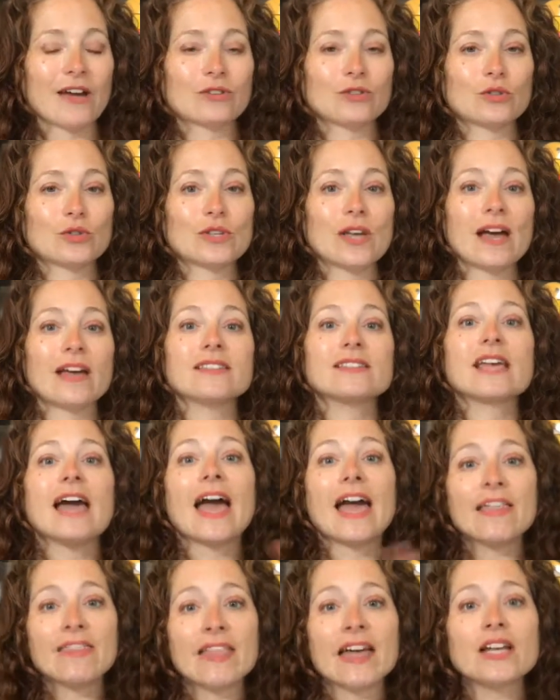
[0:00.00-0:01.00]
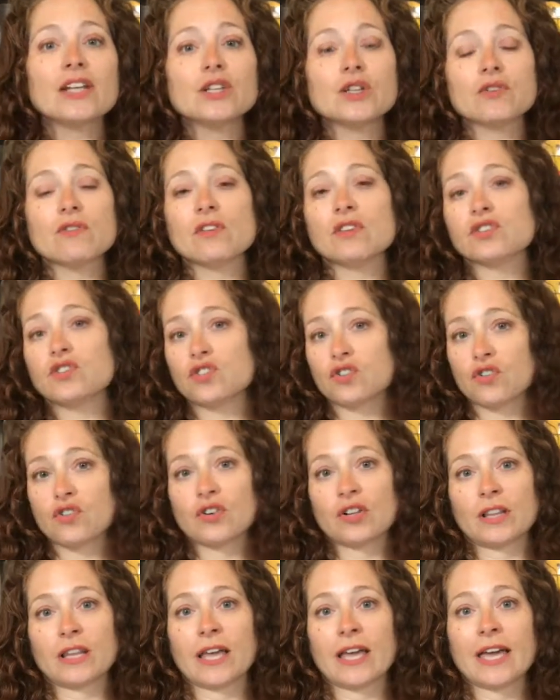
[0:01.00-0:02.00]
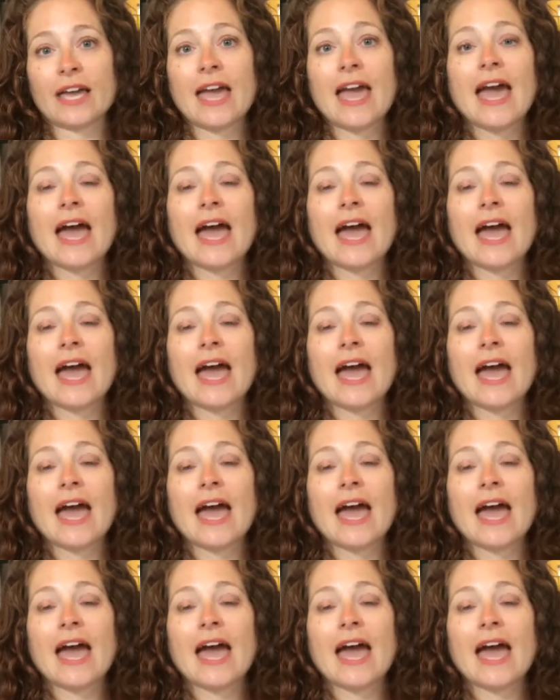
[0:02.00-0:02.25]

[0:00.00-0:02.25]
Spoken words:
exercise, and then do this journaling.